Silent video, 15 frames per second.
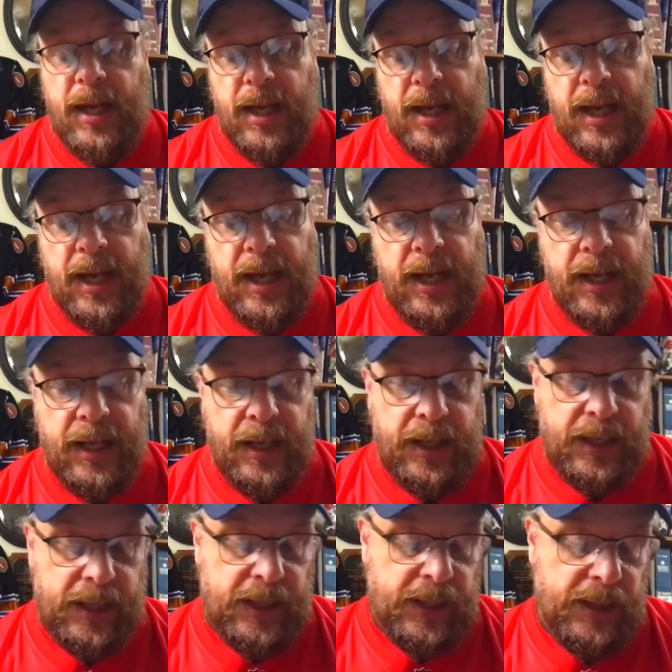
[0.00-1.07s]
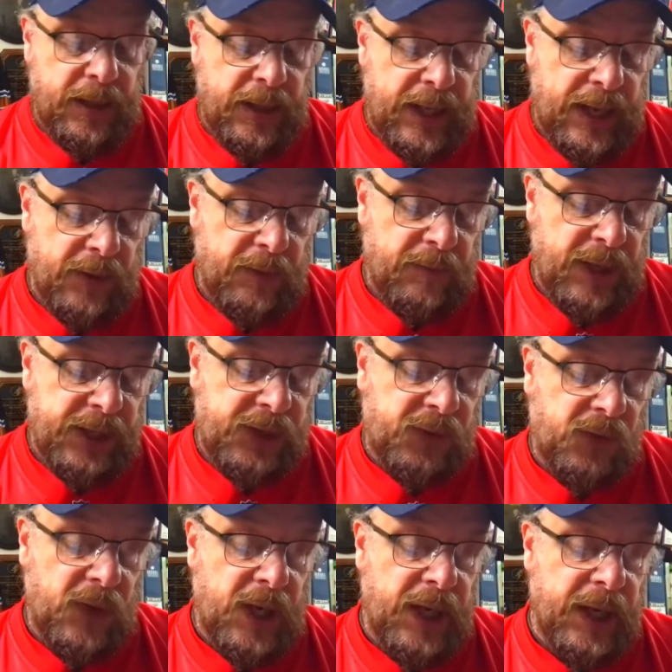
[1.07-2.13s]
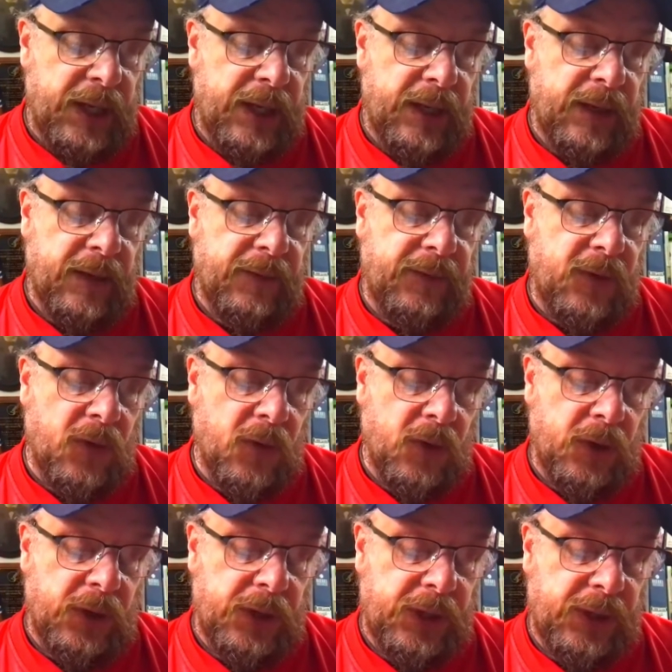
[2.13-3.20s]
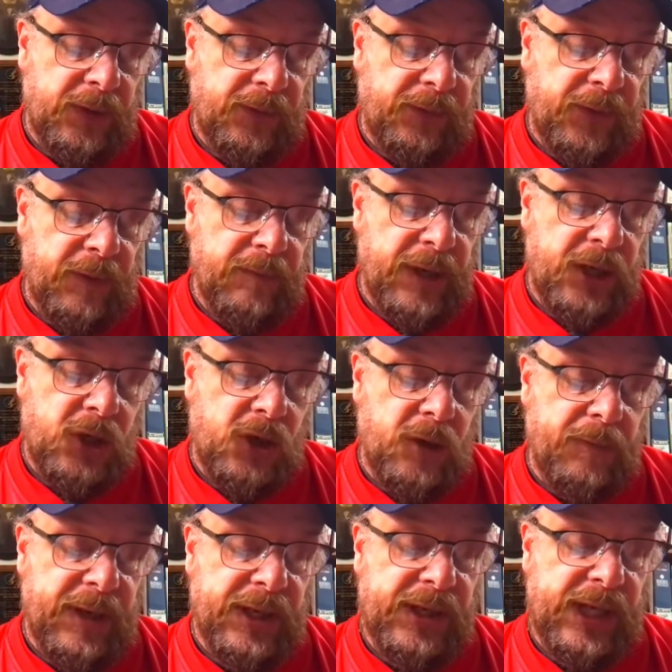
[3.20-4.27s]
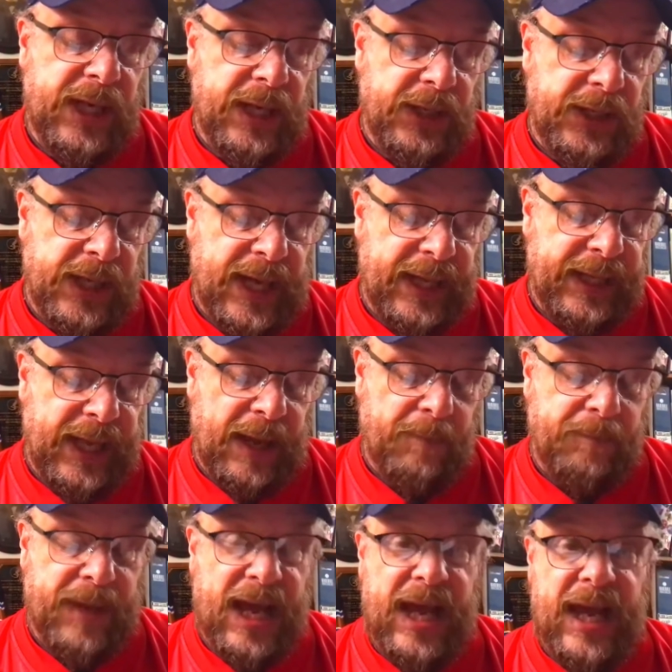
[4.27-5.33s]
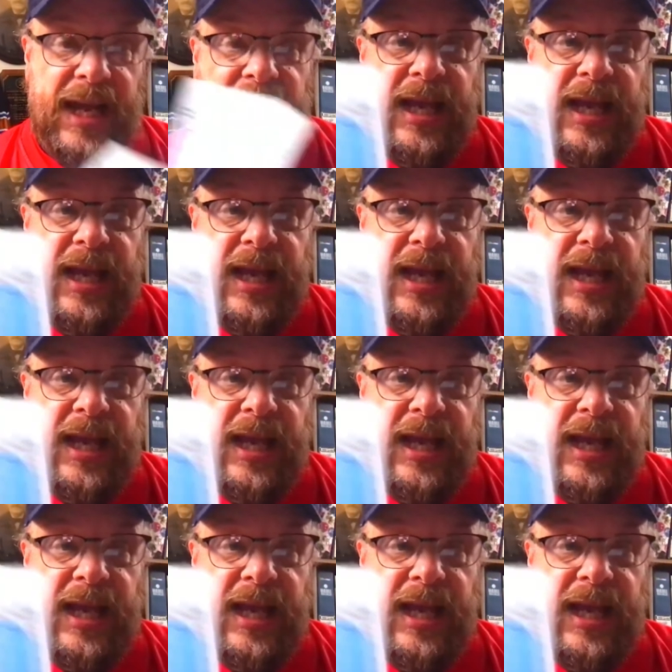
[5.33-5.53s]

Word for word: And now the must run, of course, for Mitch Trubisky, it's not that bad.